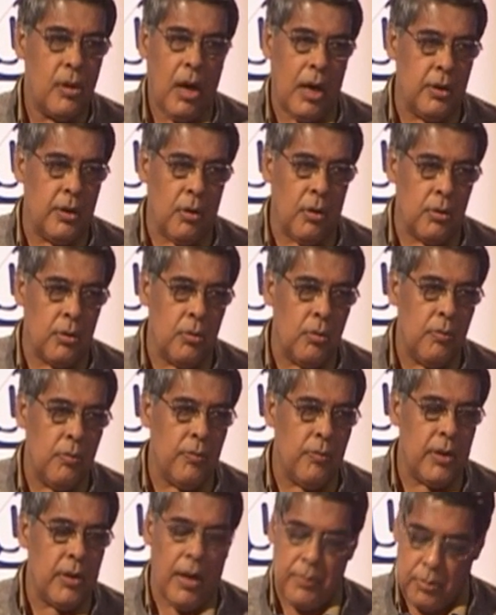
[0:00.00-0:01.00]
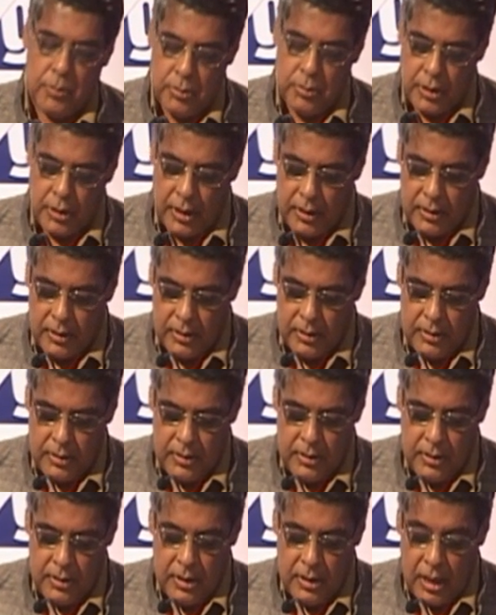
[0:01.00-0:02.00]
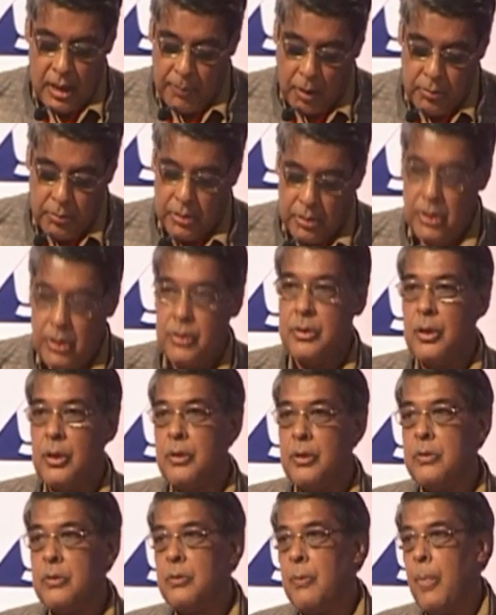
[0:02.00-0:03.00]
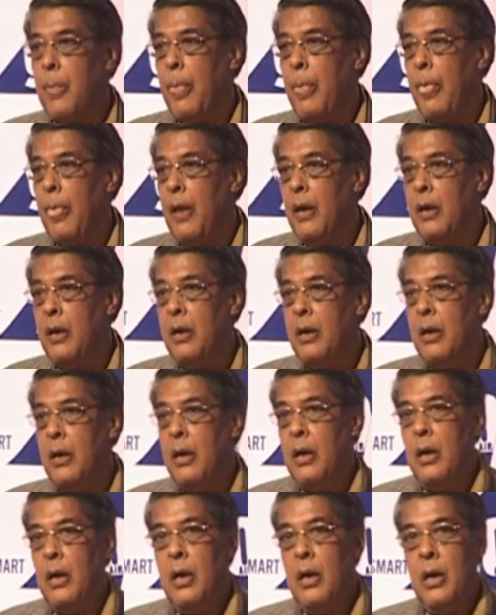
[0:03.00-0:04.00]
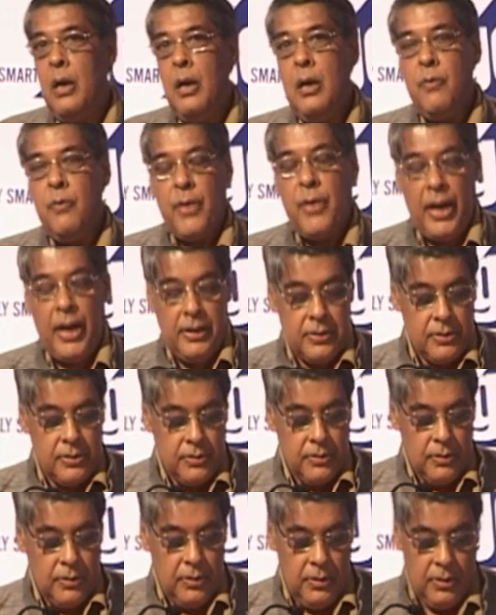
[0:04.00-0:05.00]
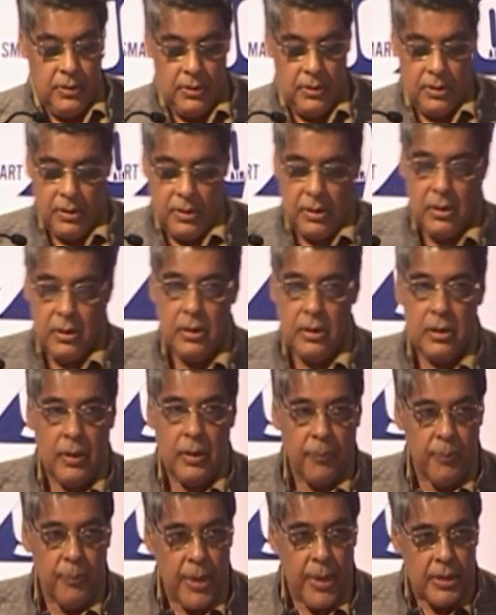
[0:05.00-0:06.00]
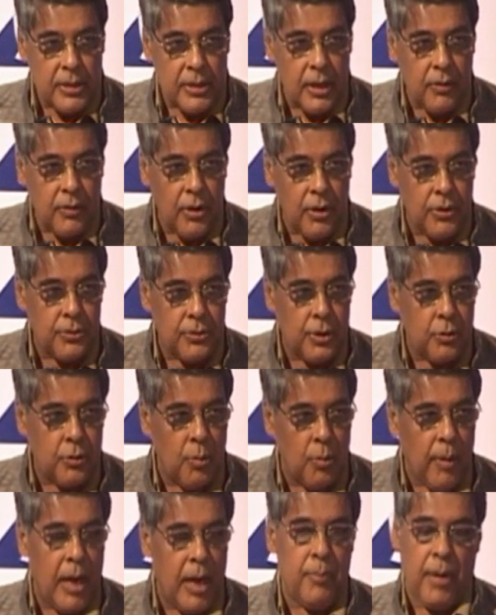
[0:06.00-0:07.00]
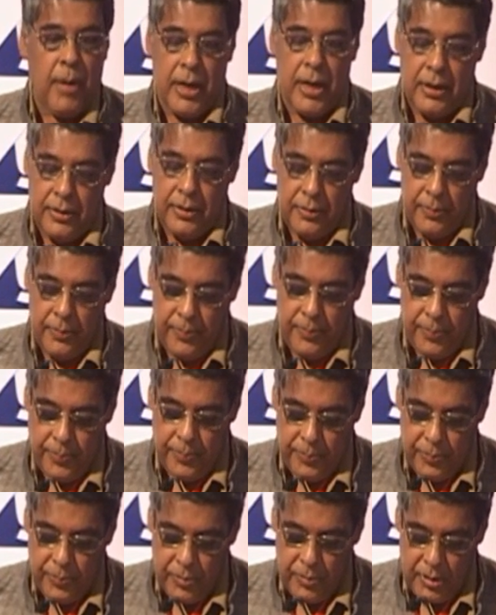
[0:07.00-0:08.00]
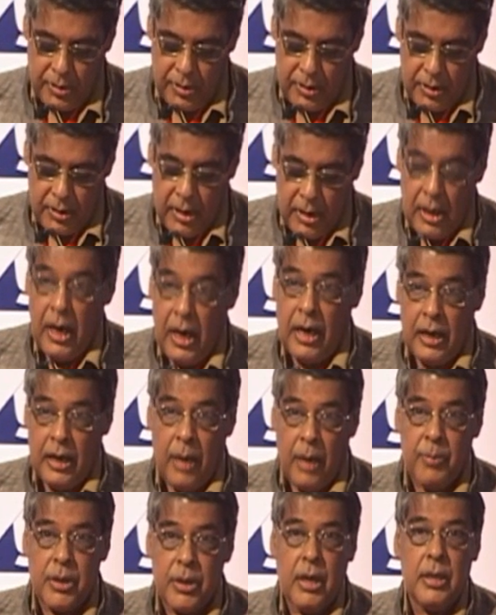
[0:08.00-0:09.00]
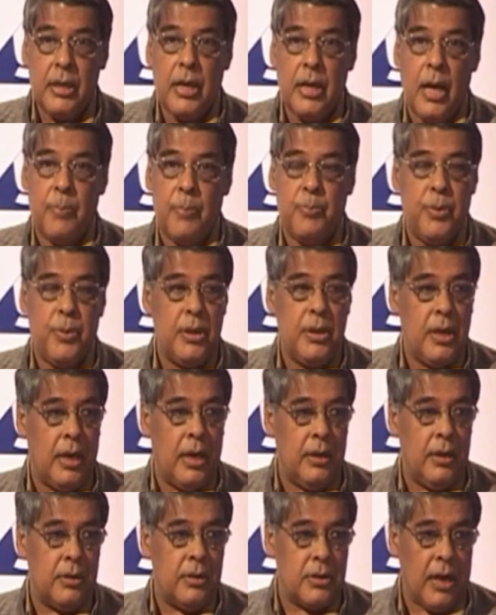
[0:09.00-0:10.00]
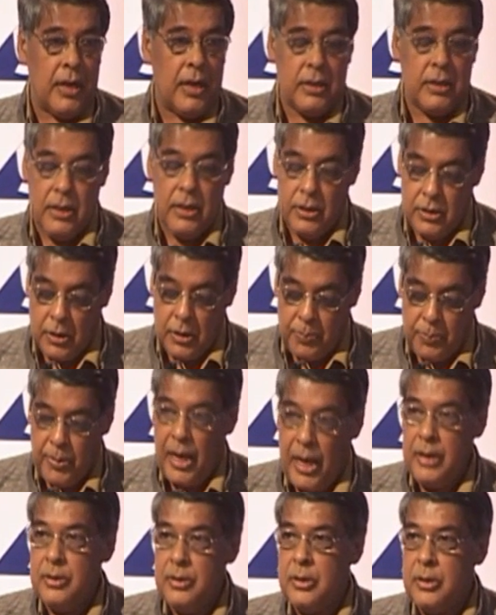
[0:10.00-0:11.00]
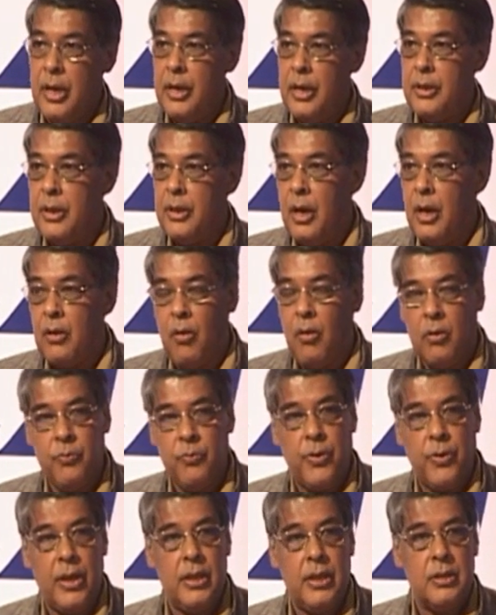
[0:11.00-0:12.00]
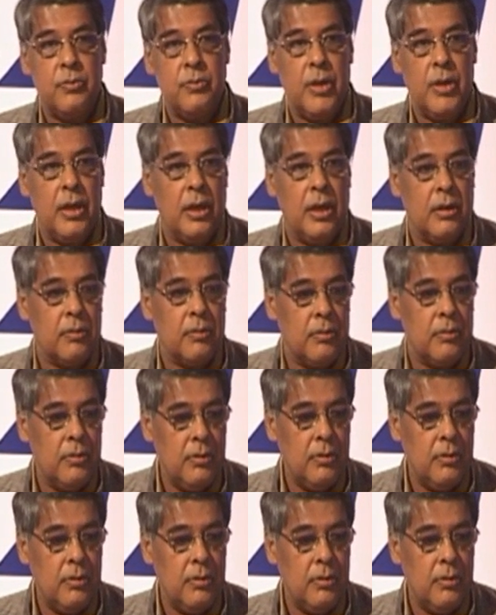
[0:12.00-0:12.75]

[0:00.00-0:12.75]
I don't know. We have to think about these things. Friends, the basic question to my mind, and I'm really happy and slightly surprised that in a conference where